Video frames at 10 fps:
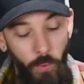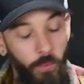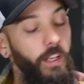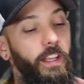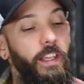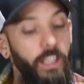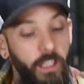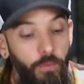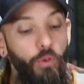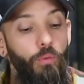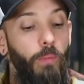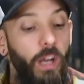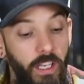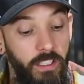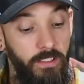we were gonna give you
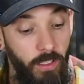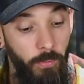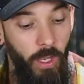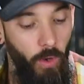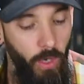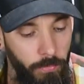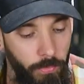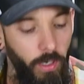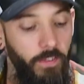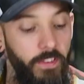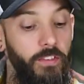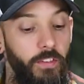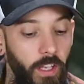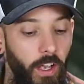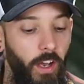money somehow up front,
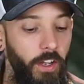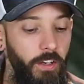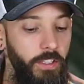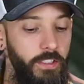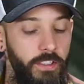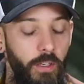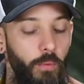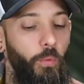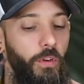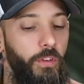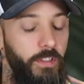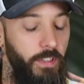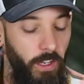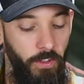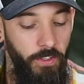this $100 and something
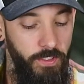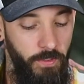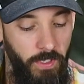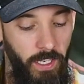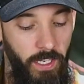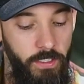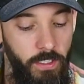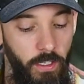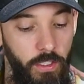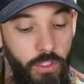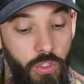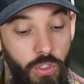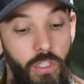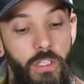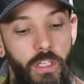worth dollars of cash,
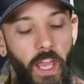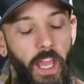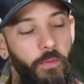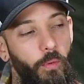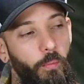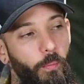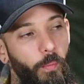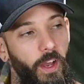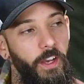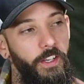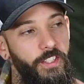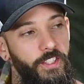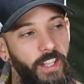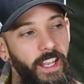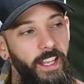just to have a
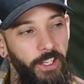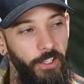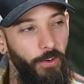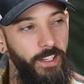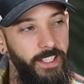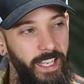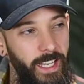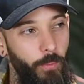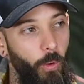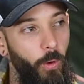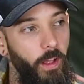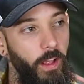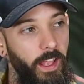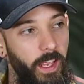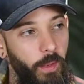say at your table
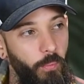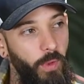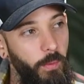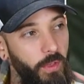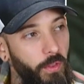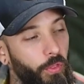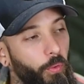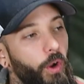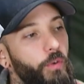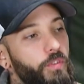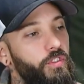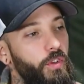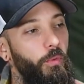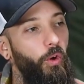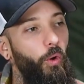and maybe throw in
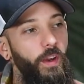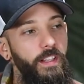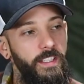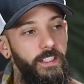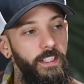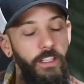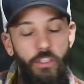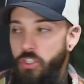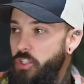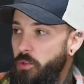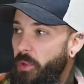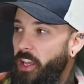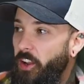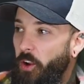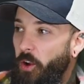some coins at the end just to
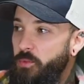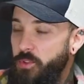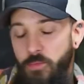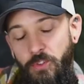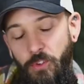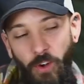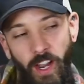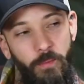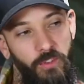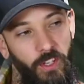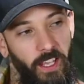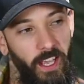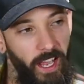make it home, some scraps. Like